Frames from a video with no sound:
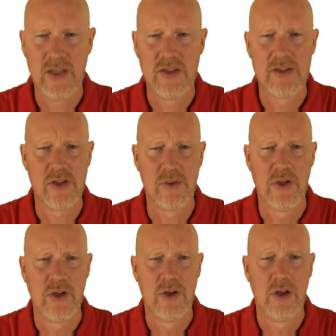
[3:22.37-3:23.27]
So,
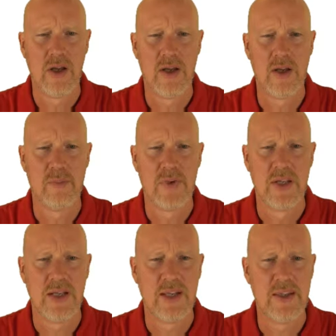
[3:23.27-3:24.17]
and
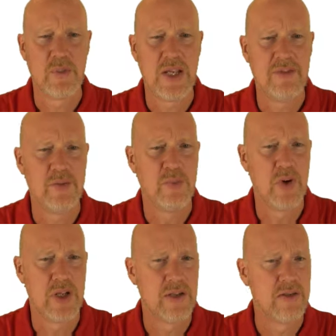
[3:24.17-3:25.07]
then we have
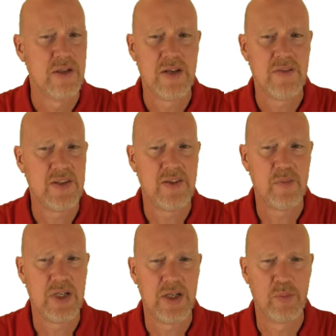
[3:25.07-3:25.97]
imported. None of these have
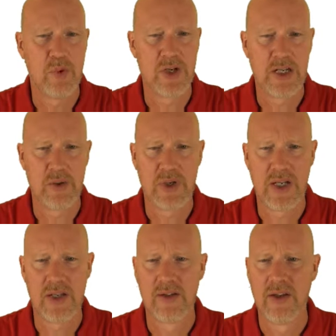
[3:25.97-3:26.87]
been imported anywhere
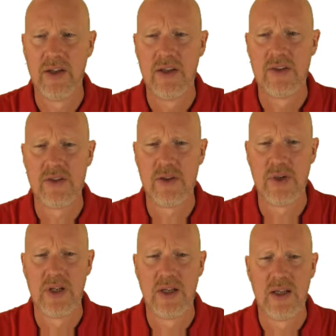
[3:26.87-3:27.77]
yet.
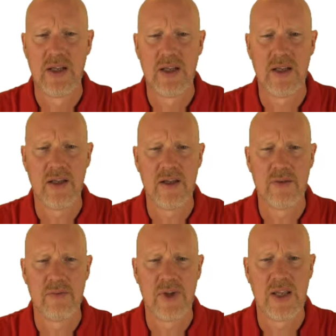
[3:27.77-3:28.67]
So,
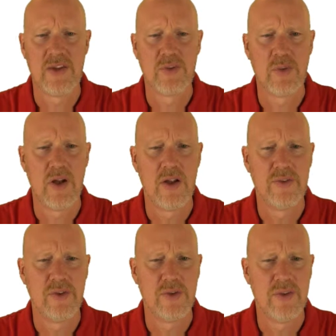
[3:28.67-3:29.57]
and this one
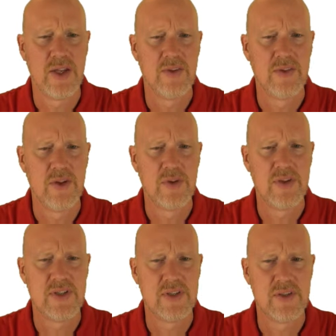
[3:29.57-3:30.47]
also says, note that
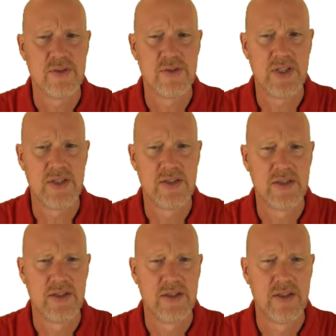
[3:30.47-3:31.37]
this also says
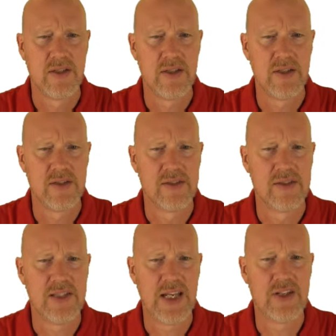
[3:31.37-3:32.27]

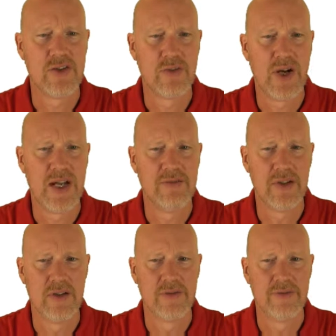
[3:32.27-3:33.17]
stage
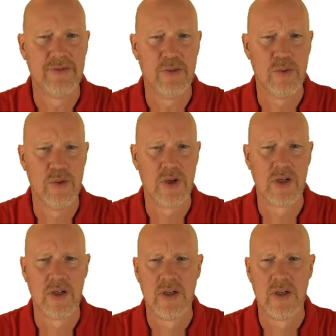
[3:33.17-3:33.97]
arrival 4.